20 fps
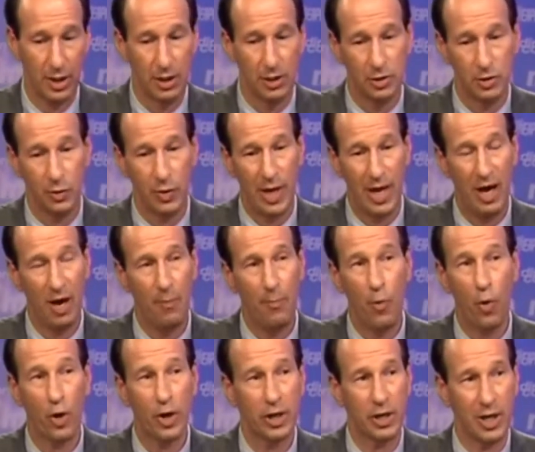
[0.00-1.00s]
So we help
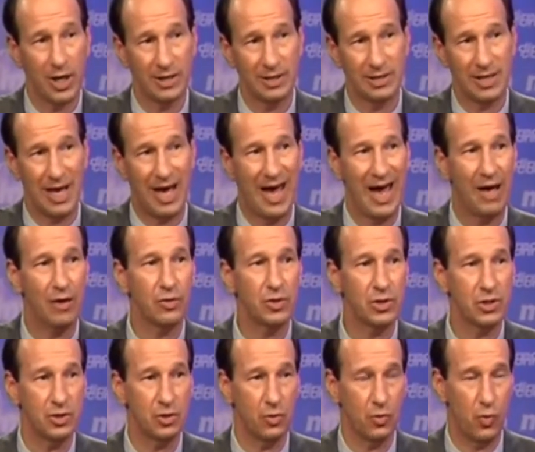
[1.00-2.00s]
organize the
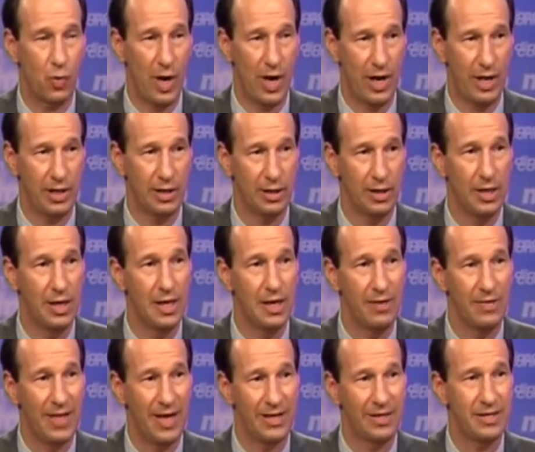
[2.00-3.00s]
house in a way
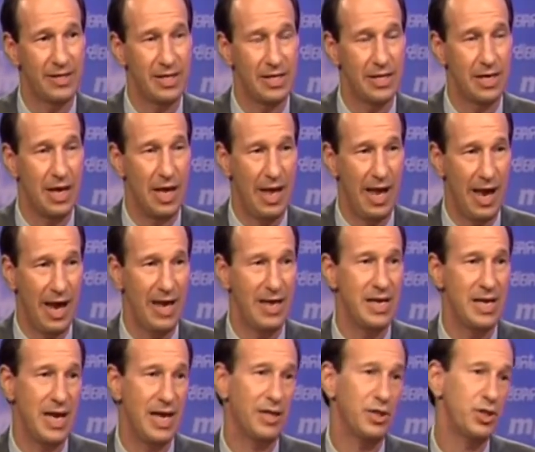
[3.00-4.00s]
that the
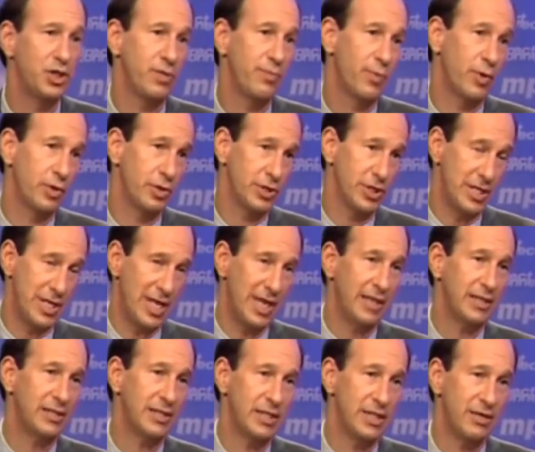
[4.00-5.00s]
ADHD person
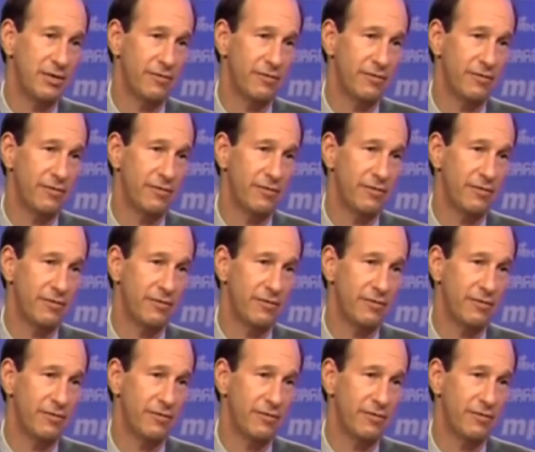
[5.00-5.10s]
gets the